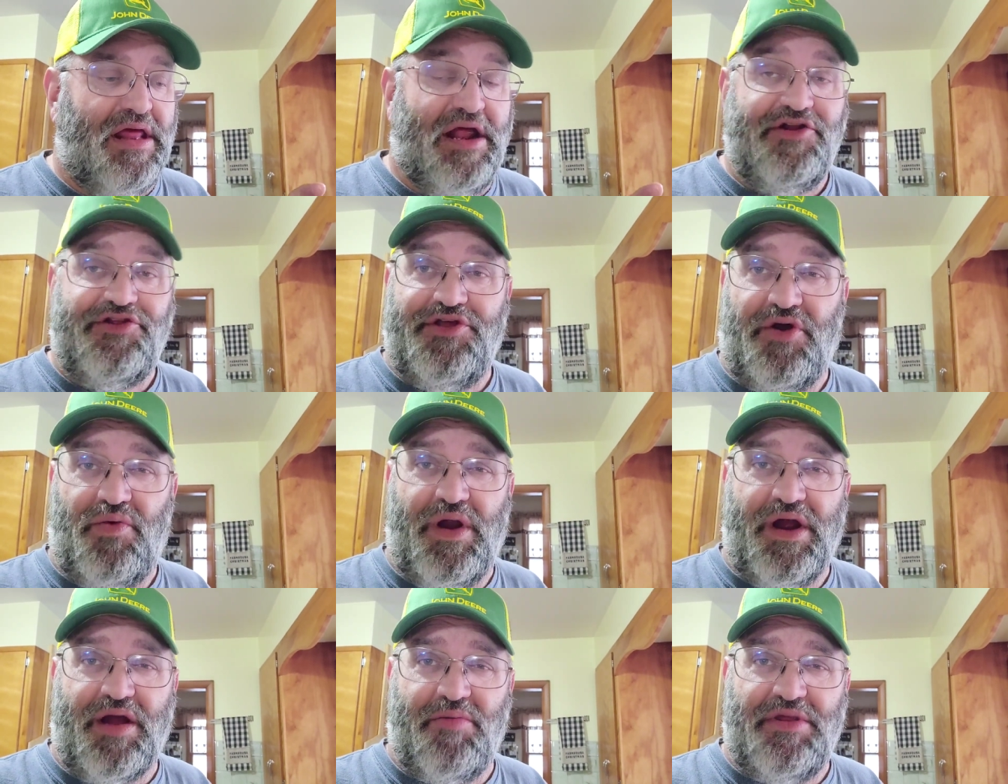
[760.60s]
And I
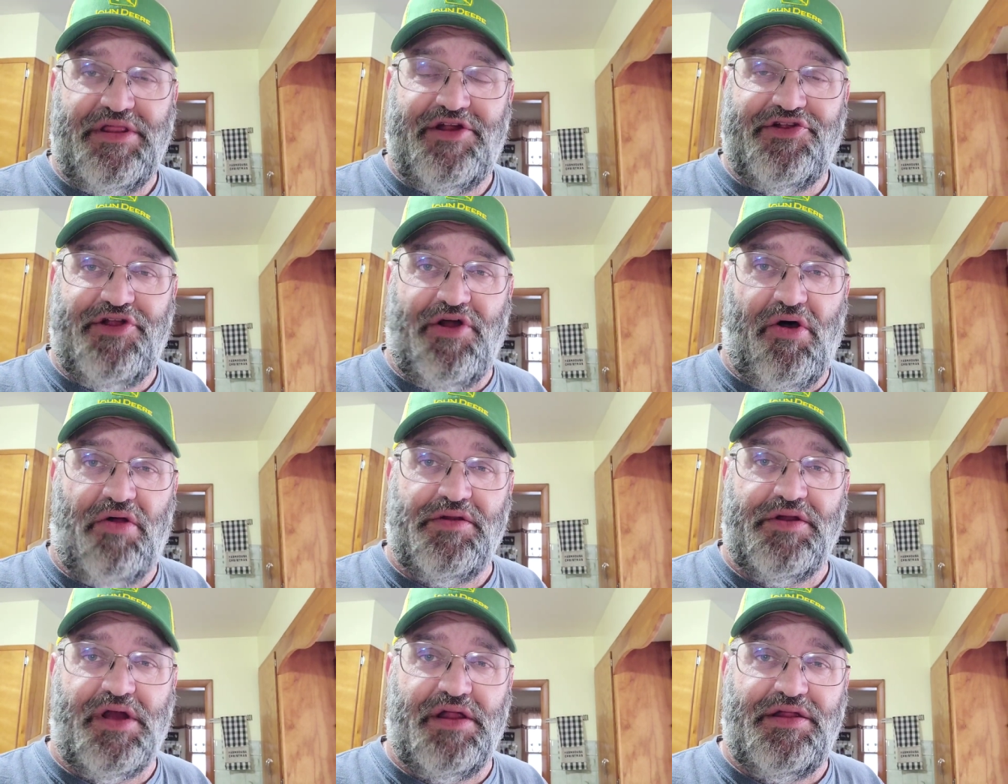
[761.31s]
still recommend the
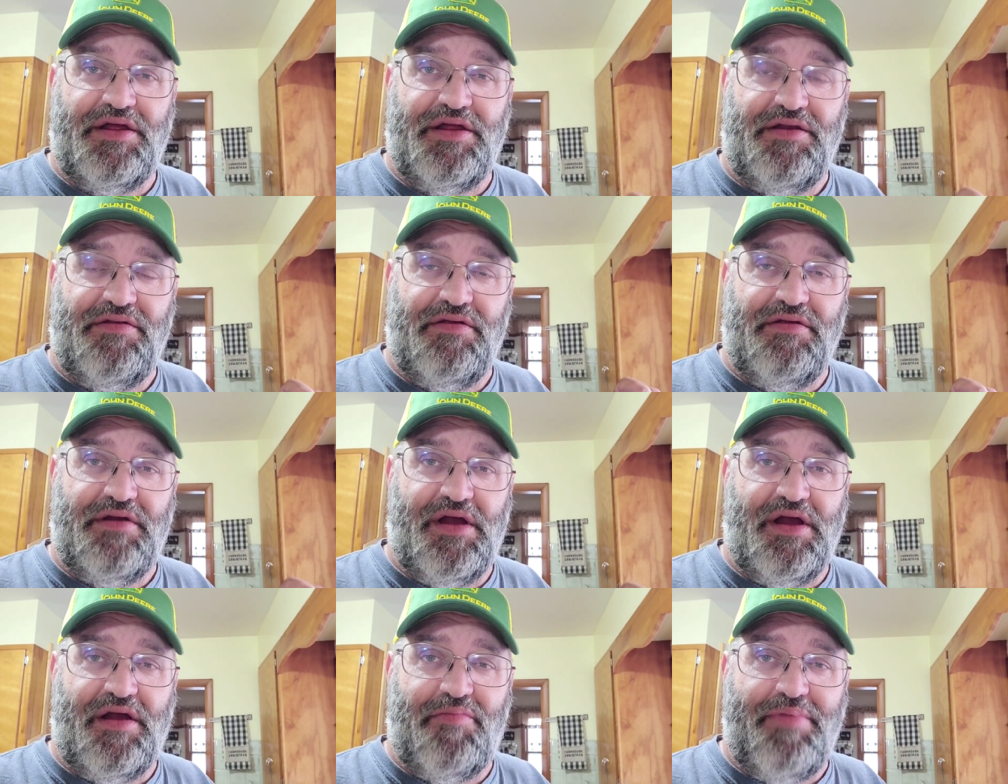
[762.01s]
salt because it
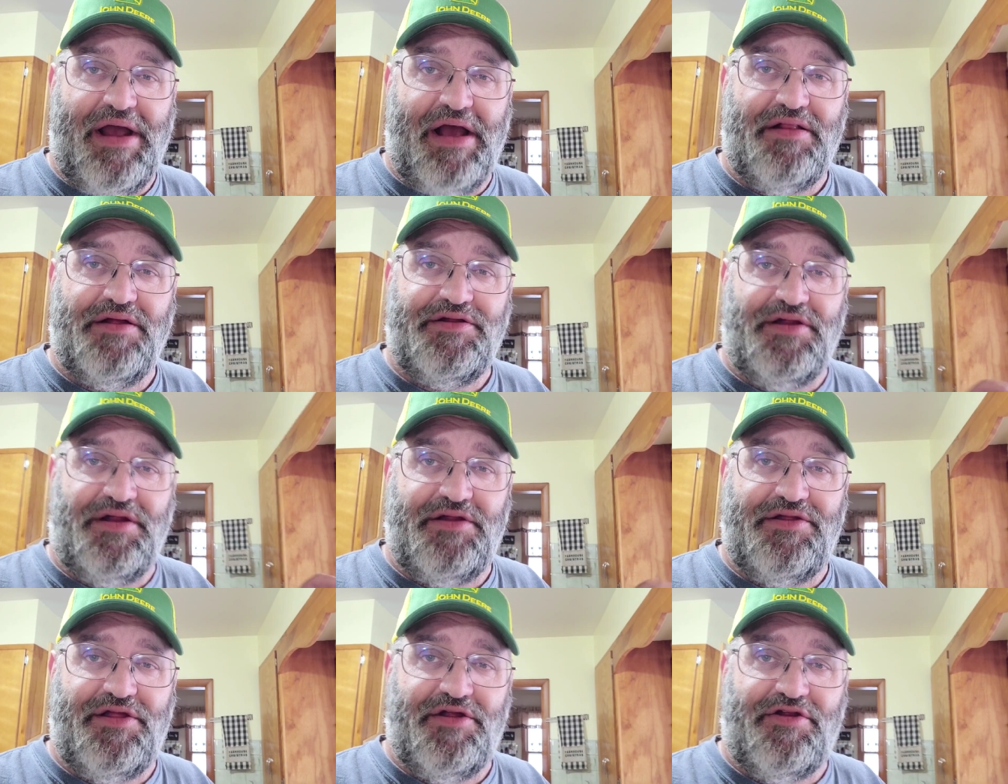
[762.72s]
uh,
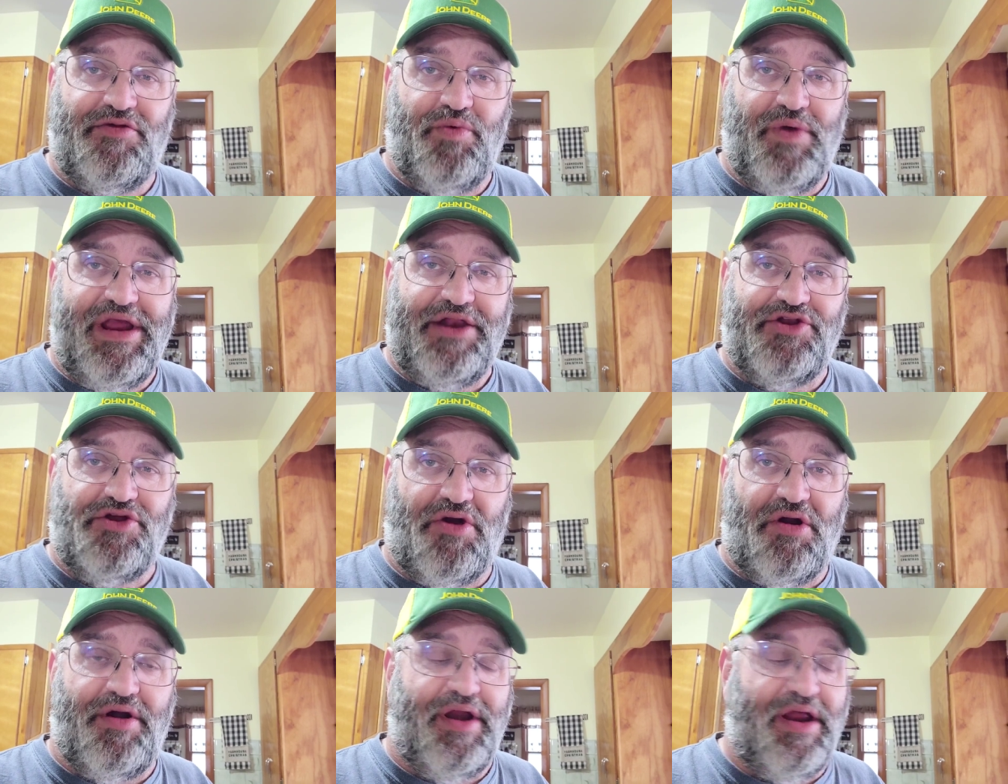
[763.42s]
balances the
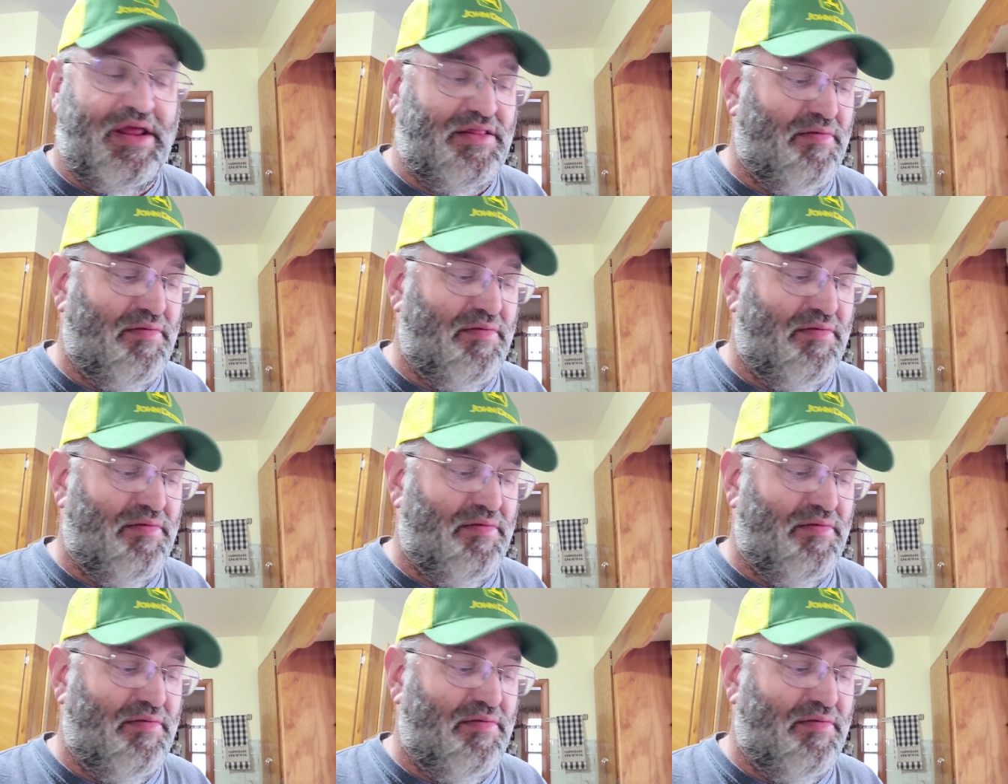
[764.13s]
sweet tart